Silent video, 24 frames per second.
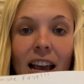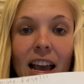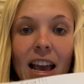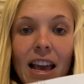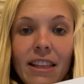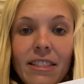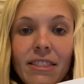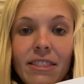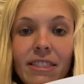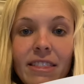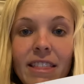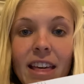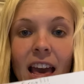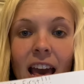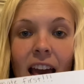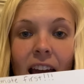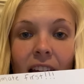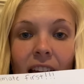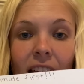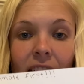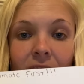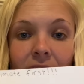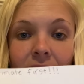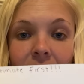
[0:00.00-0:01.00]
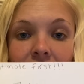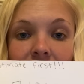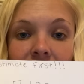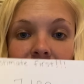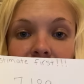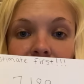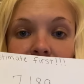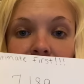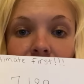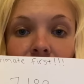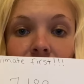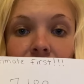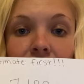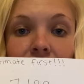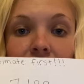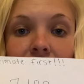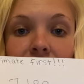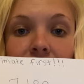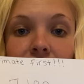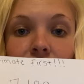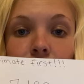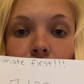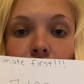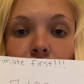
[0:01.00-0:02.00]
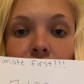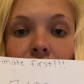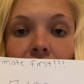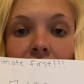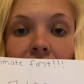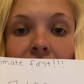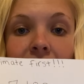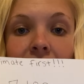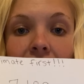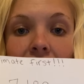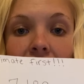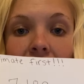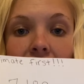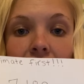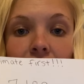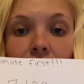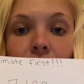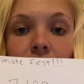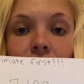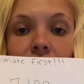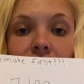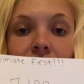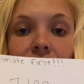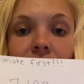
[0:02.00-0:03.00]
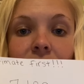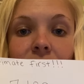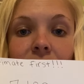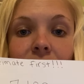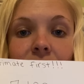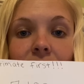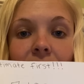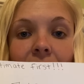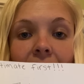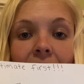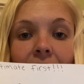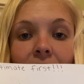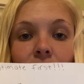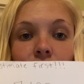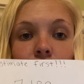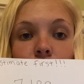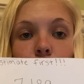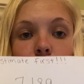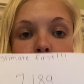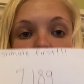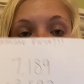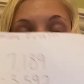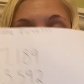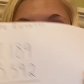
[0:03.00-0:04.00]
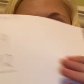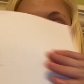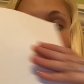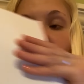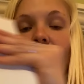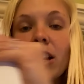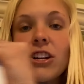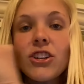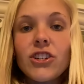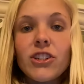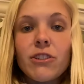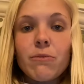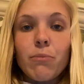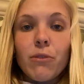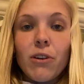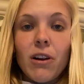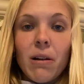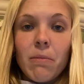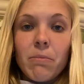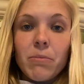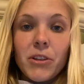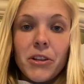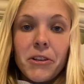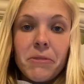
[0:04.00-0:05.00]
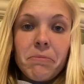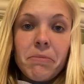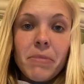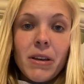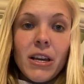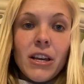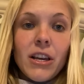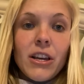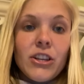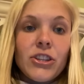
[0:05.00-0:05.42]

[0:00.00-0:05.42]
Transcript: And then you need to write out the actual subtraction problem.